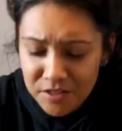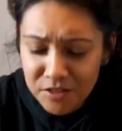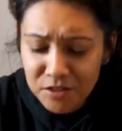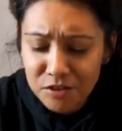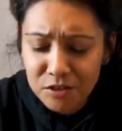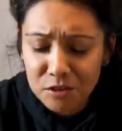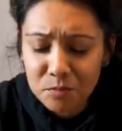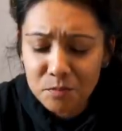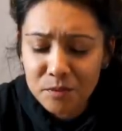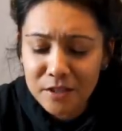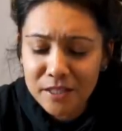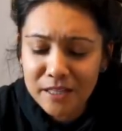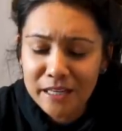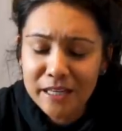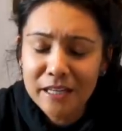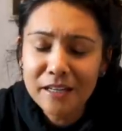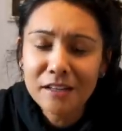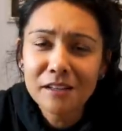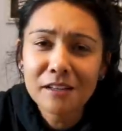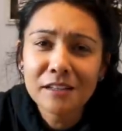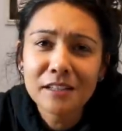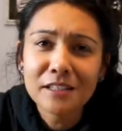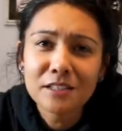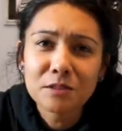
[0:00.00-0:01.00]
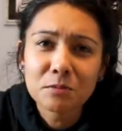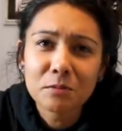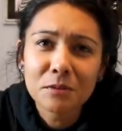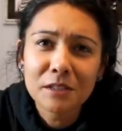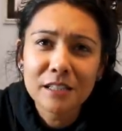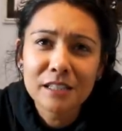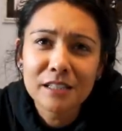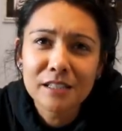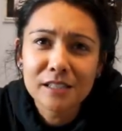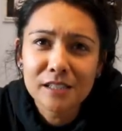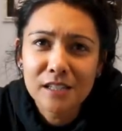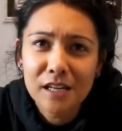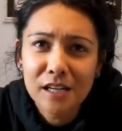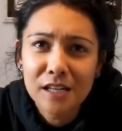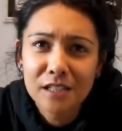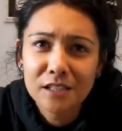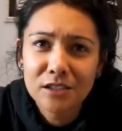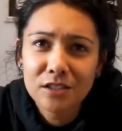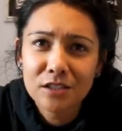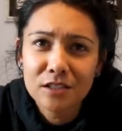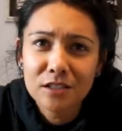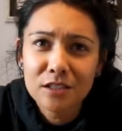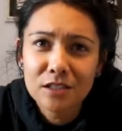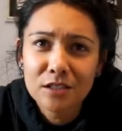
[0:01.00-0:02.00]
Can you speak English, please? I
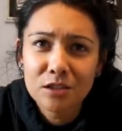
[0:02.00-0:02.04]
just, it's